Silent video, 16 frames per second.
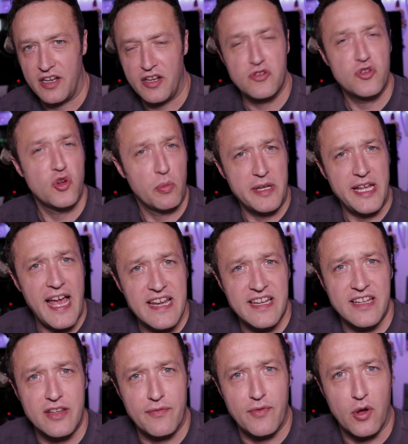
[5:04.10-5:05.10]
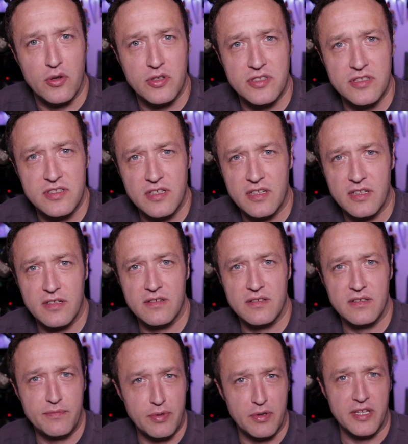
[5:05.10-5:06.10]
I don't normally edit the vlogs,
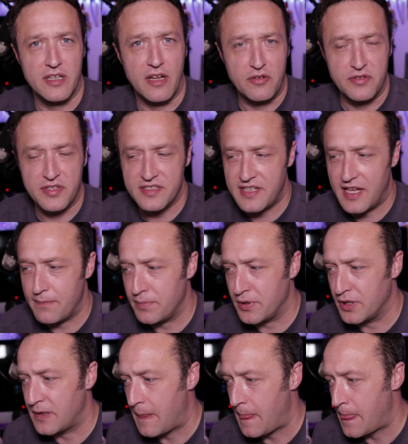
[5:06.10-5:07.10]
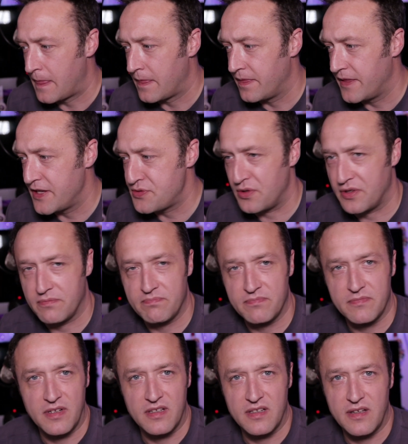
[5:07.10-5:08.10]
uh, you probably noticed that, but this one,
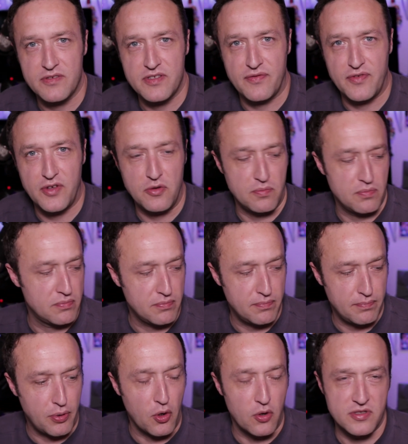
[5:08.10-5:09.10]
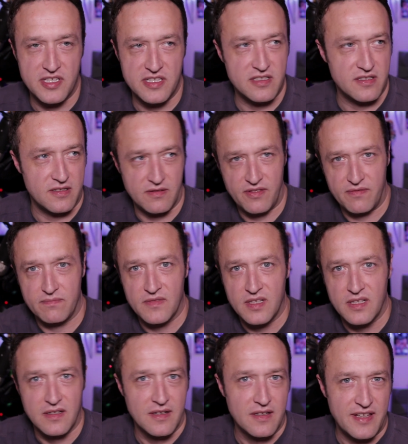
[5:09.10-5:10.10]
there was a few pauses and
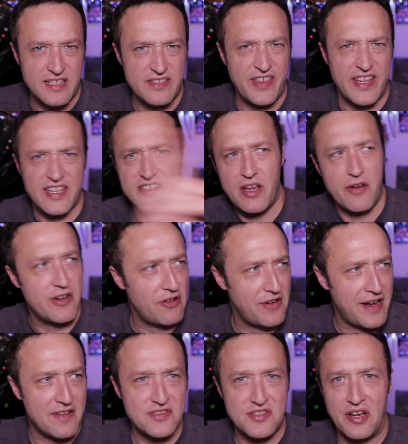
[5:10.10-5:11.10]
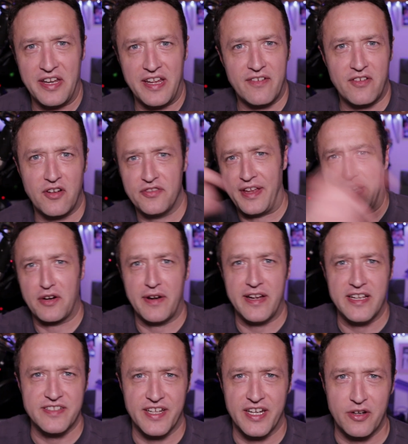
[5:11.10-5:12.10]
there's things going on outside I've got
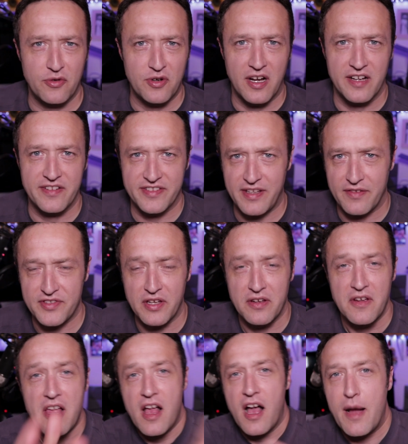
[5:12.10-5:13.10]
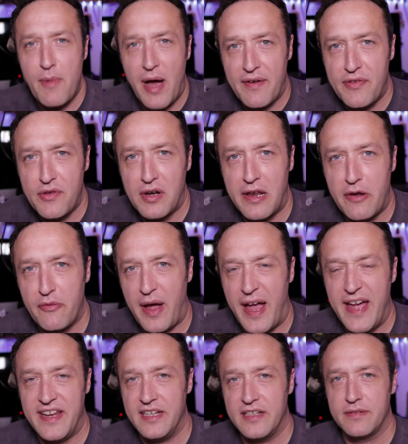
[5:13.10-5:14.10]
decorators in and all kinds of stuff, so I might have to do a little
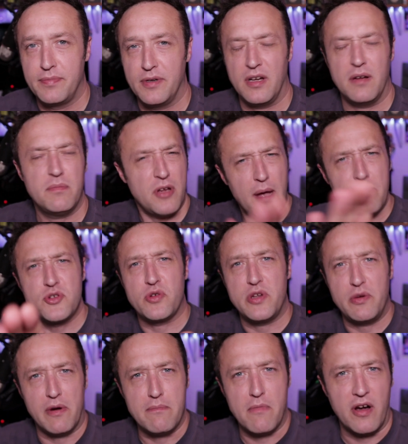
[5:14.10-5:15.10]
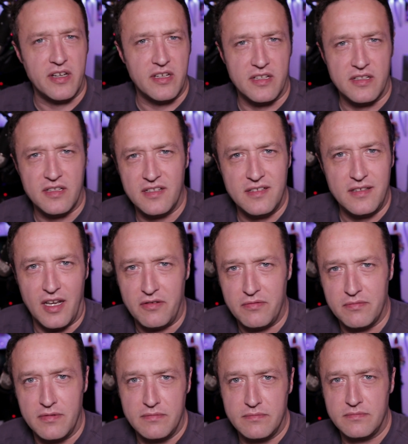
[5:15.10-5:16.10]
edit, but I'm, I'm sure you won't mind it, you know,
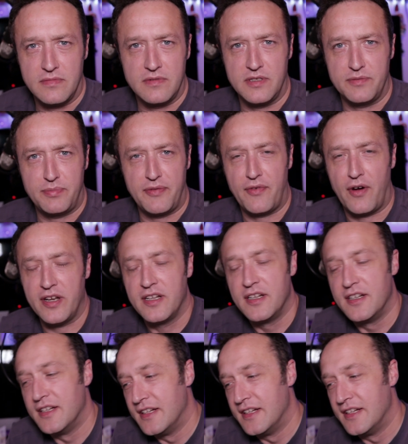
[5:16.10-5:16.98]
it'll be fine.